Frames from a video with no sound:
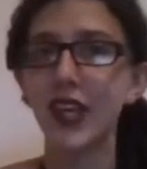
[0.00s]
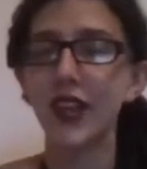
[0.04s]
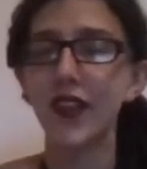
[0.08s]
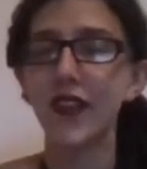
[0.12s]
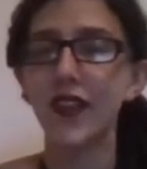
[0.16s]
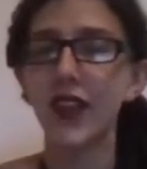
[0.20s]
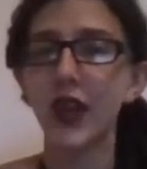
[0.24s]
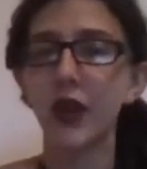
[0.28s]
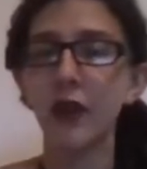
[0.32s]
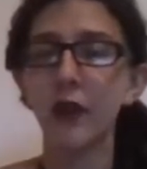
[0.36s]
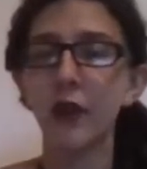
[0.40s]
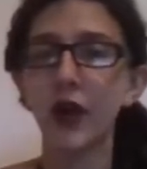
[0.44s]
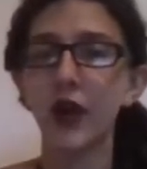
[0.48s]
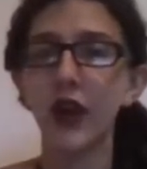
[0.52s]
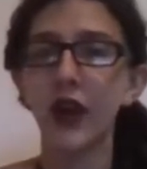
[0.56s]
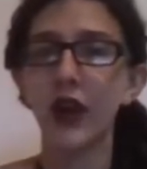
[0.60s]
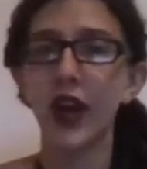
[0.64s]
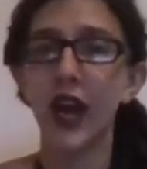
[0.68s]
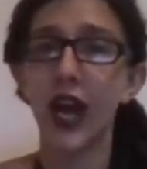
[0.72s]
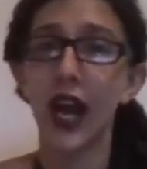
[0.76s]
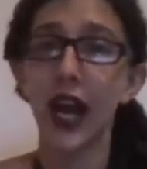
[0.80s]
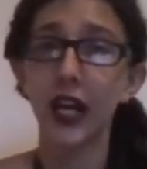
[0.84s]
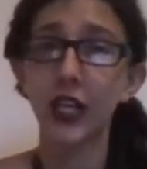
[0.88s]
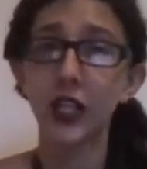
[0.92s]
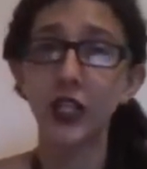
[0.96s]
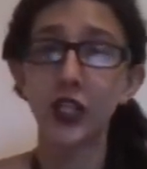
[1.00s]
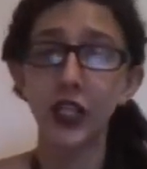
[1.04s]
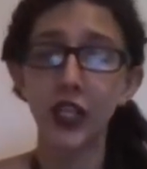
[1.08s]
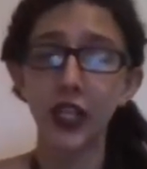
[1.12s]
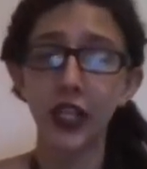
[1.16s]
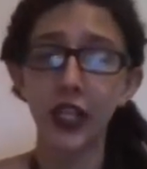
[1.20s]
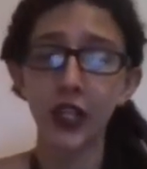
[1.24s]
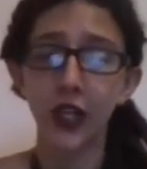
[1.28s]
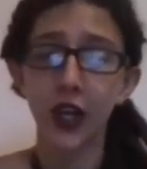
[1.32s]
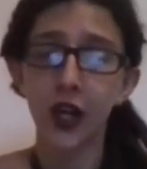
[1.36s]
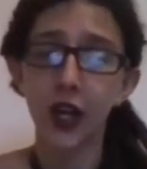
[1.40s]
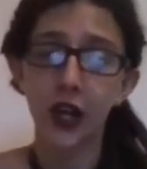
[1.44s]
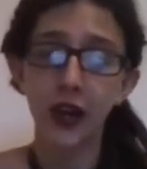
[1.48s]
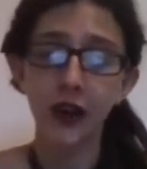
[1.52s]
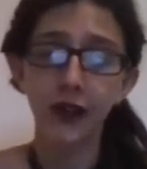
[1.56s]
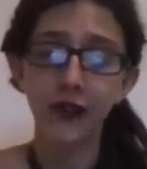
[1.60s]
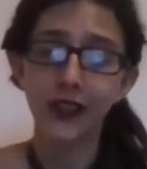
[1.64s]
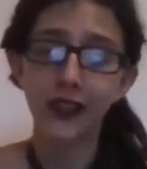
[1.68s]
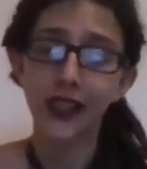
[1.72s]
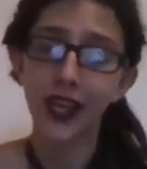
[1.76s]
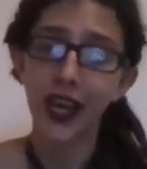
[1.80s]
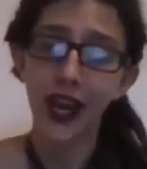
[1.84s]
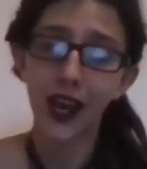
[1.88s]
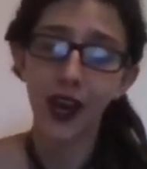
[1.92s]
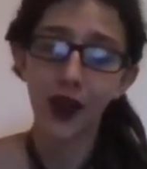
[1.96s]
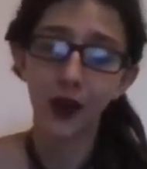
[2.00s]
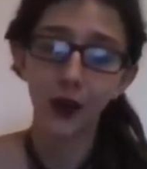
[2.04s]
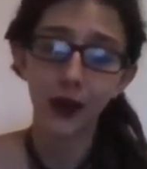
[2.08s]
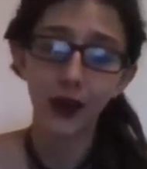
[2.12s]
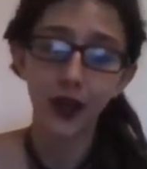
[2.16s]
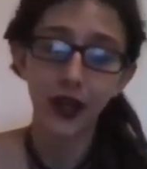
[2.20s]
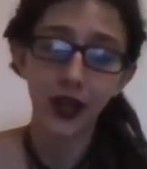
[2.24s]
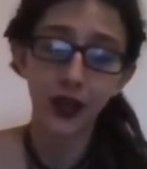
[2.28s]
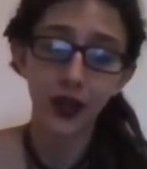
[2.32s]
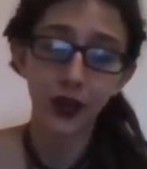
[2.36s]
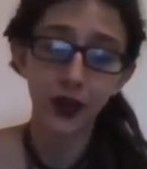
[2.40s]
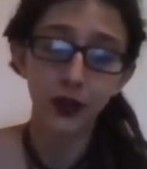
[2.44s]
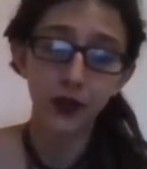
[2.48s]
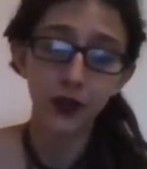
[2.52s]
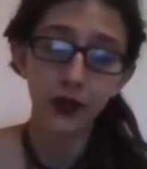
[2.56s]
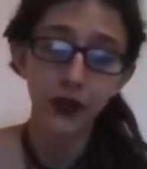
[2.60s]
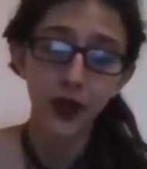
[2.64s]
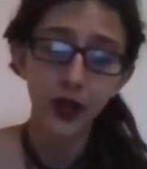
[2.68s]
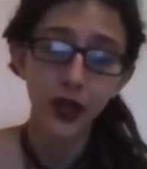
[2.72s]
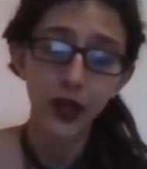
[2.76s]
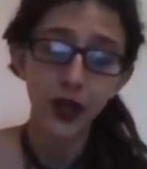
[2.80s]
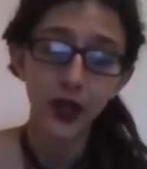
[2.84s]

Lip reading: They were actually carved out of